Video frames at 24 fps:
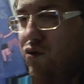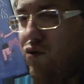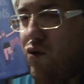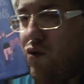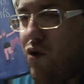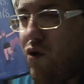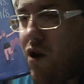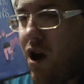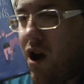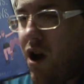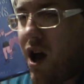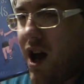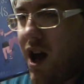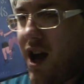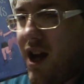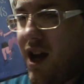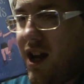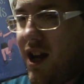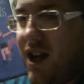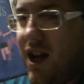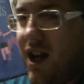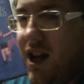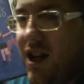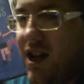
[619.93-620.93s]
I'm gonna
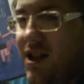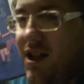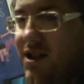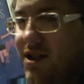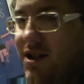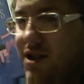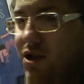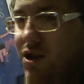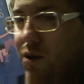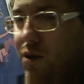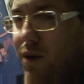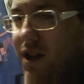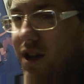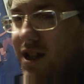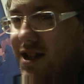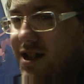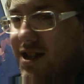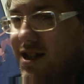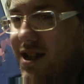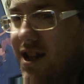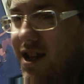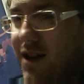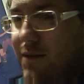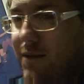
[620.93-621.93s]
try
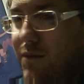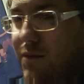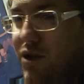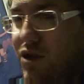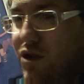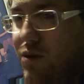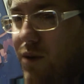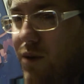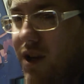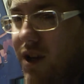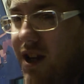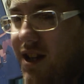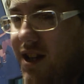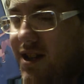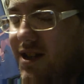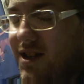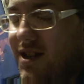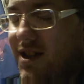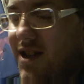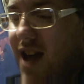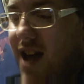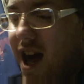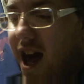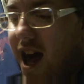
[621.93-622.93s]
Kings, Queens, and In
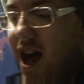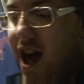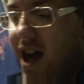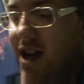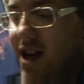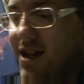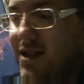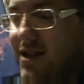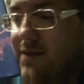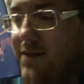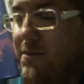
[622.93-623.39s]
Betweens